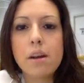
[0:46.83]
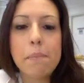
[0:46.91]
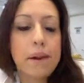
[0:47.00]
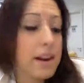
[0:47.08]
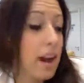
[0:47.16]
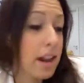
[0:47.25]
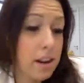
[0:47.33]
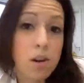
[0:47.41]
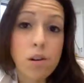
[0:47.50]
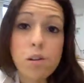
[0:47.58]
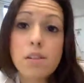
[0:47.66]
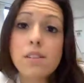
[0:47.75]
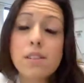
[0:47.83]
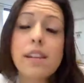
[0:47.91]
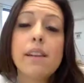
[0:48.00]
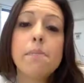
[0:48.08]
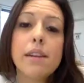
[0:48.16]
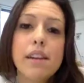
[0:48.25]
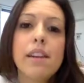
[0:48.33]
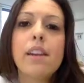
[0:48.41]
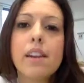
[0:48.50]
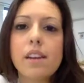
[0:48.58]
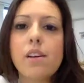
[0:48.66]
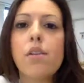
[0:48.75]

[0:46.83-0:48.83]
but I know that the beginning